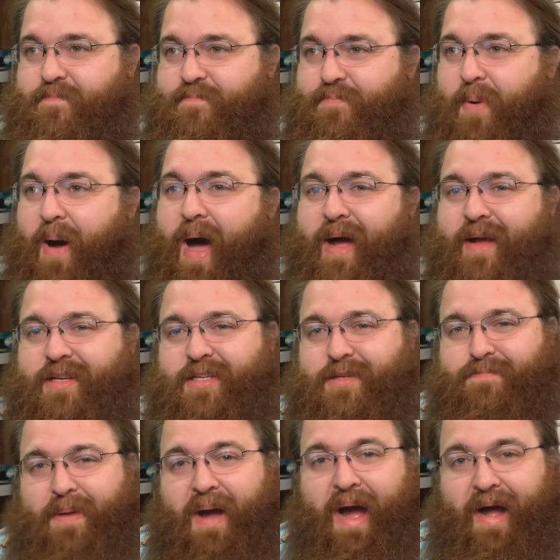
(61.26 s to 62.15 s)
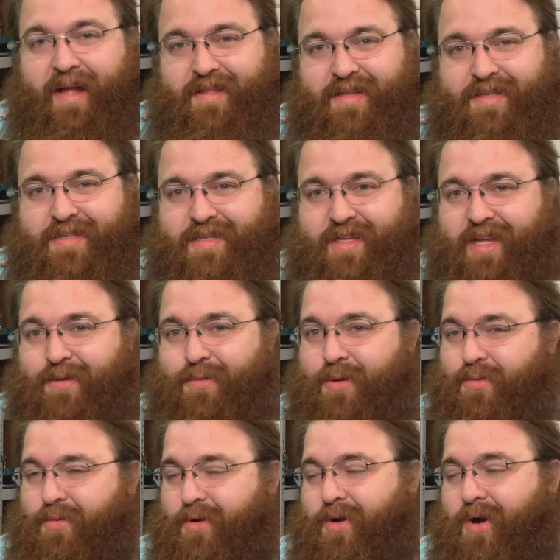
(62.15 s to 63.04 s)
box policy
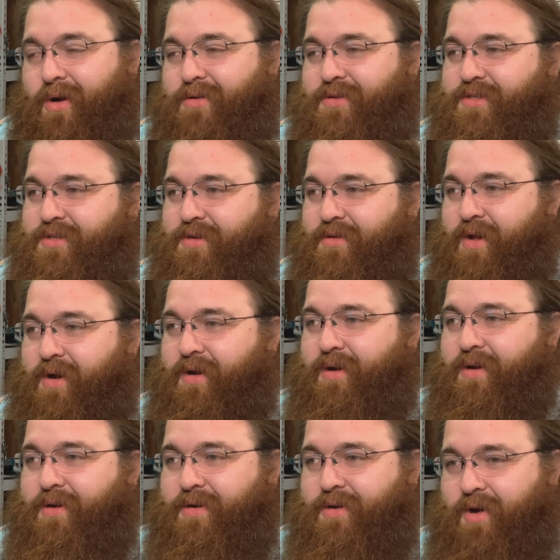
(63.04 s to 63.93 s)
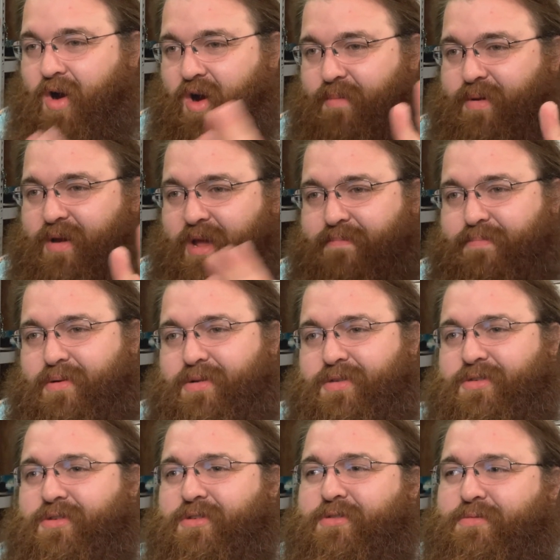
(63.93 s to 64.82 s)
with regards to their carbonite
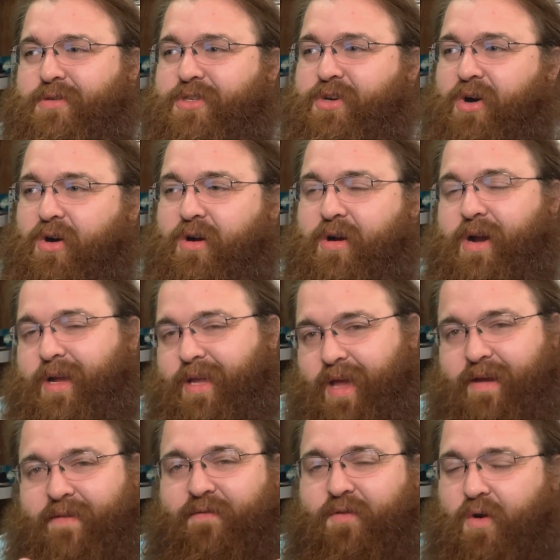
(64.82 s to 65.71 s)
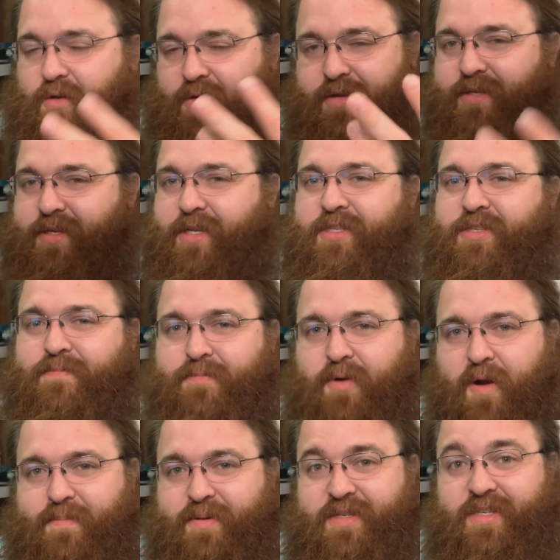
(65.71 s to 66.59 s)
boosters, which are, again, for all intents and
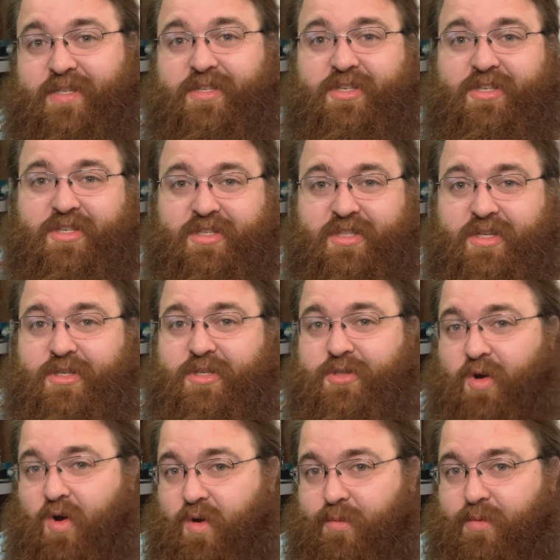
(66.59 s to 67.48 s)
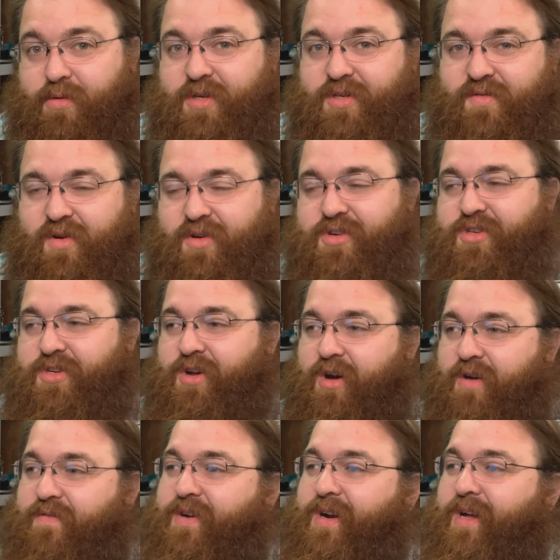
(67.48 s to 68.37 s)
purposes, just the Star Wars version
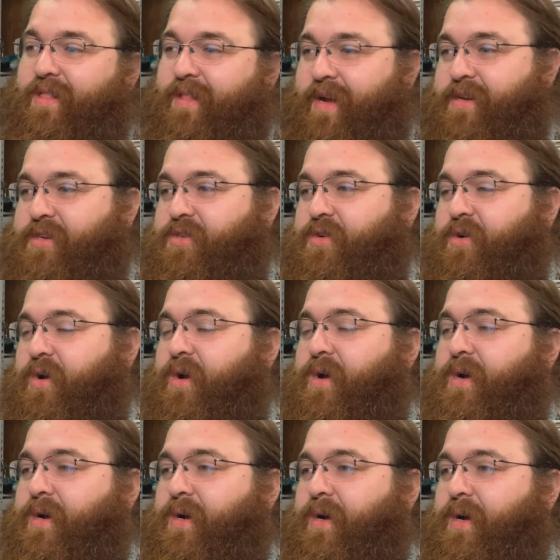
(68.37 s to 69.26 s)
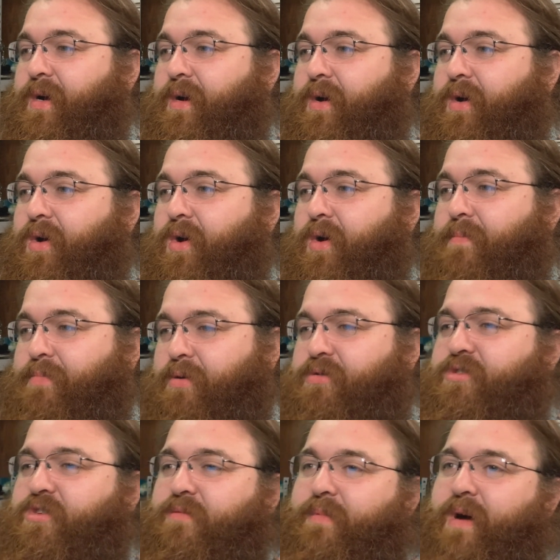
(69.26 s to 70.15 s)
of collector
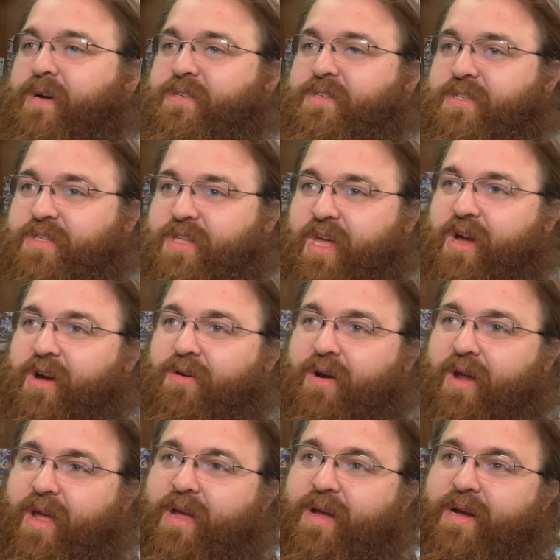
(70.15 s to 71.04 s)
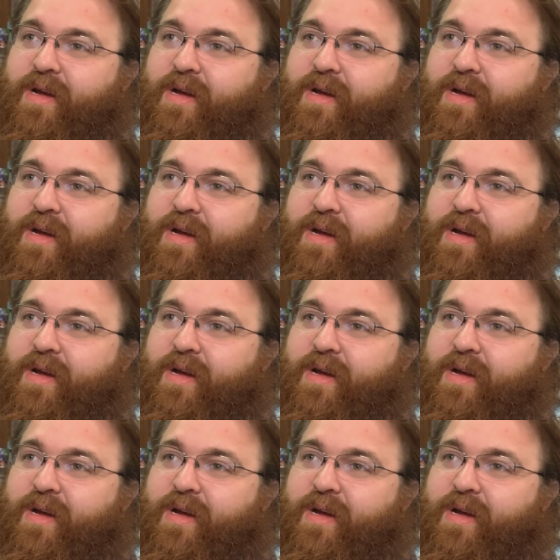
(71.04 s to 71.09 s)
booster boxes. They are a